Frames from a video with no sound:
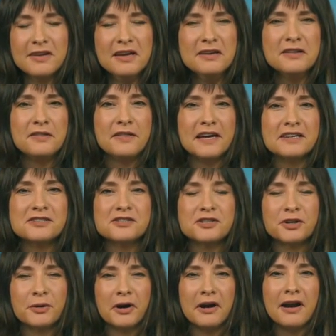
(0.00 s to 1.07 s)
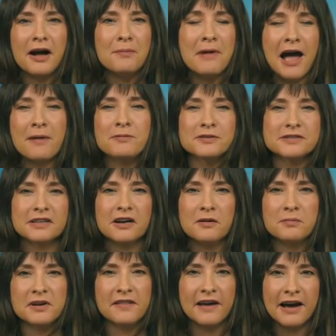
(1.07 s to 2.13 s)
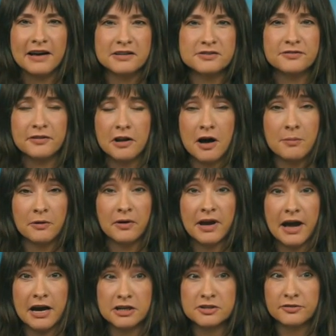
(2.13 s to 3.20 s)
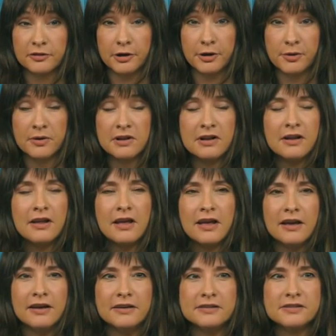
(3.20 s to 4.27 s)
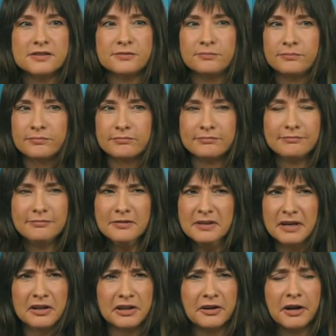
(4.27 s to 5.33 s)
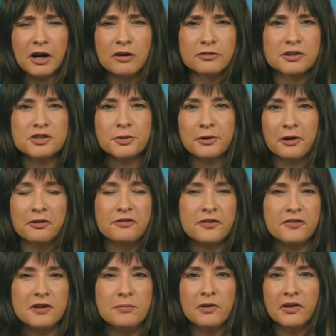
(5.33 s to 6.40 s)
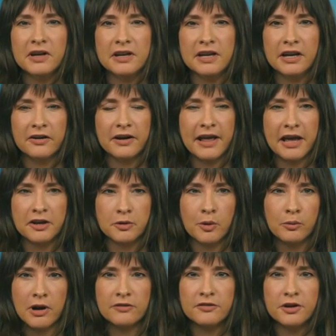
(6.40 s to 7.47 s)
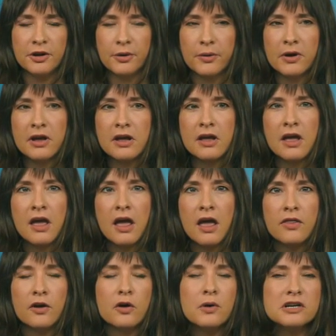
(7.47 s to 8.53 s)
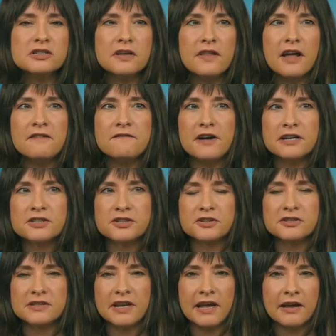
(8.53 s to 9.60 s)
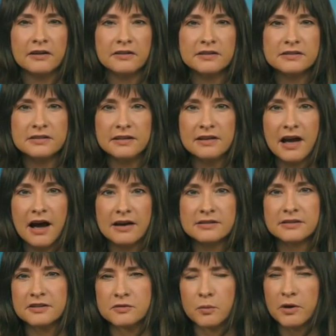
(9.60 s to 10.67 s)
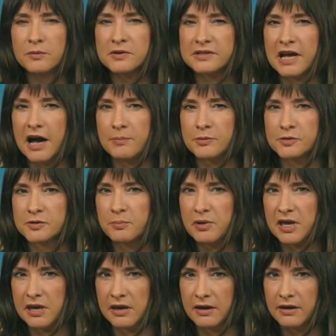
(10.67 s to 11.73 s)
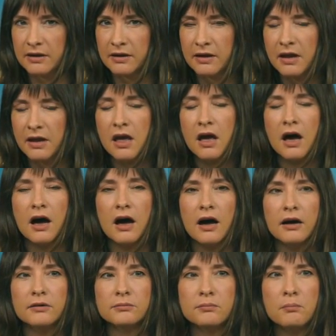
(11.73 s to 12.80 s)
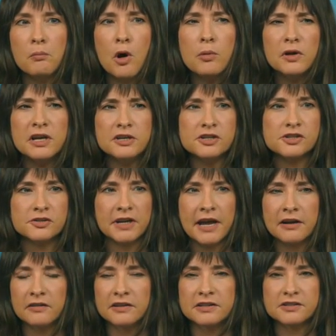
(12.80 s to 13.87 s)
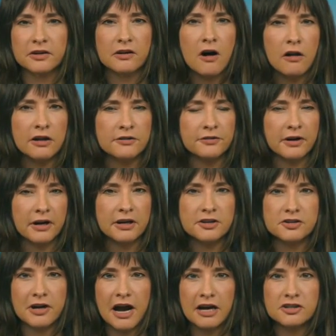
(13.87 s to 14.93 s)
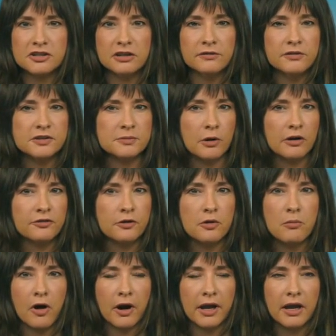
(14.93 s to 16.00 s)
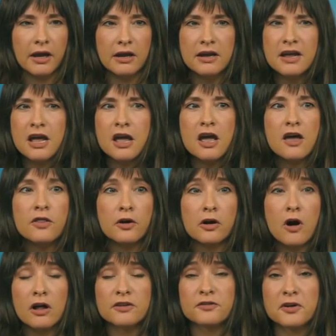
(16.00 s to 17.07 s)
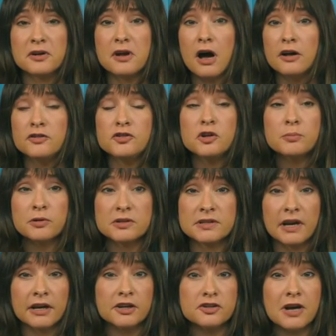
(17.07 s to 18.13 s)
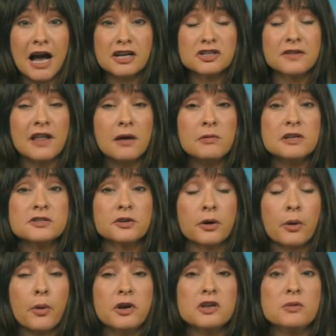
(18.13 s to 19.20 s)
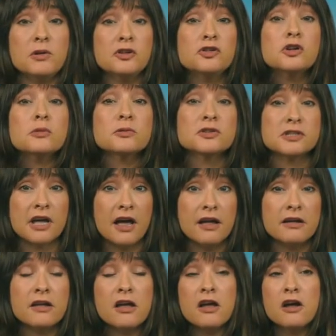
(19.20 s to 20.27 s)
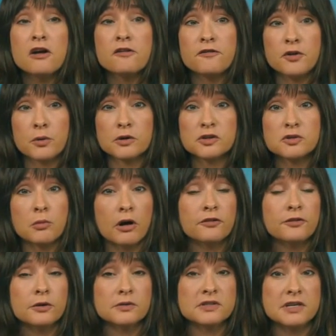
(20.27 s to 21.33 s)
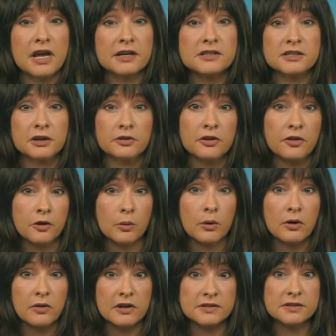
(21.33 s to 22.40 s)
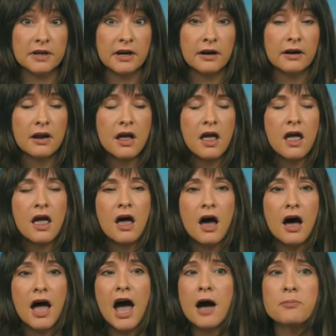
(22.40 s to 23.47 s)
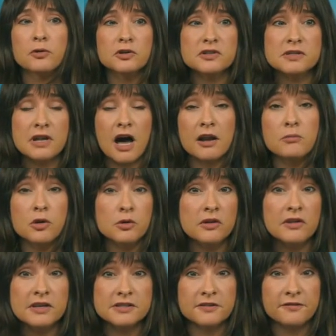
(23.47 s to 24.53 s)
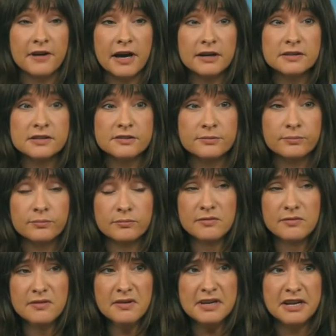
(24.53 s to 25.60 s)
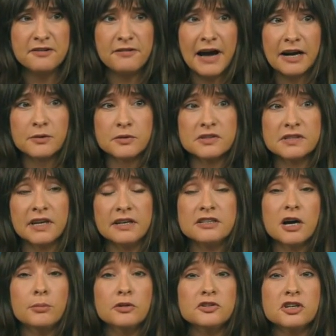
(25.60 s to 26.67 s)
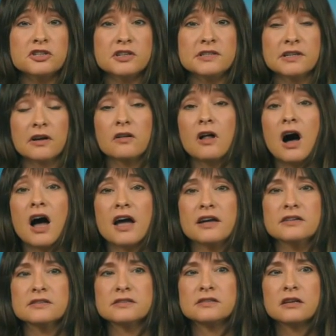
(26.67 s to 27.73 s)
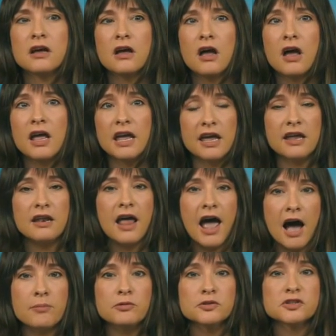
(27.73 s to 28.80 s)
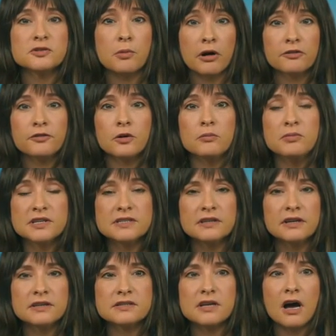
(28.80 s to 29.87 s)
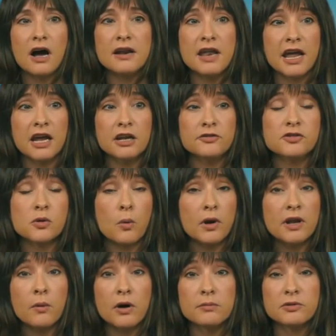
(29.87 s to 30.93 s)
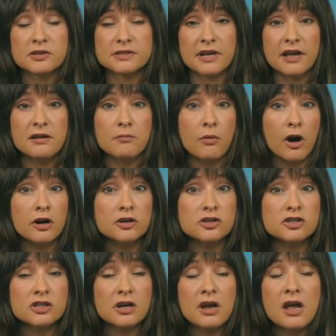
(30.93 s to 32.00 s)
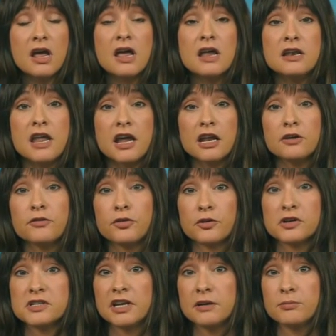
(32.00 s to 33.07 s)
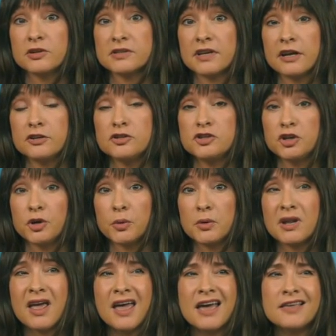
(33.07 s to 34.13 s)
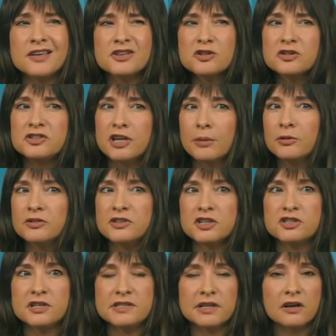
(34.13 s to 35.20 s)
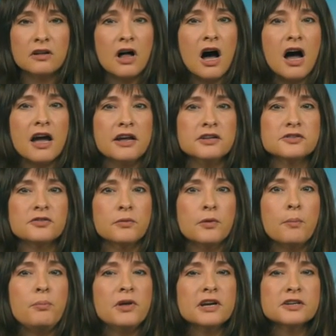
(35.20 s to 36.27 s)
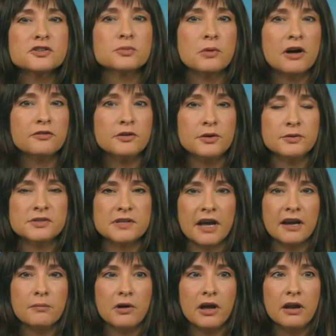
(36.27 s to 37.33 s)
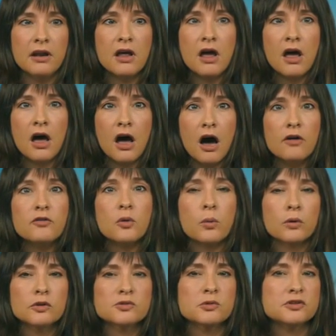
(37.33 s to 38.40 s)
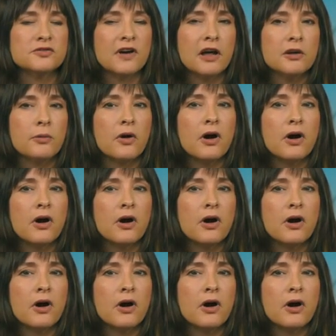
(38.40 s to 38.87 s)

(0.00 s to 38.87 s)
Thanks, Stuart. Apple is a company that has phenomenal cash flow. It's clearing over $250 billion a year in annual revenue. The question that investors and analysts need to ask is, when was Apple's peak? Mobile industry analysts are calling for a contraction of the smartphone market. They're calling for a 2% contraction. That means there are going to be 2% fewer smartphones next year than there were this year. Apple is not immune to these effects. In fact, we're seeing double-digit declines in Apple's smartphone business, negative 21% in March, negative 13% in June. These are double-digit declines from the biggest revenue segment of the world's most valuable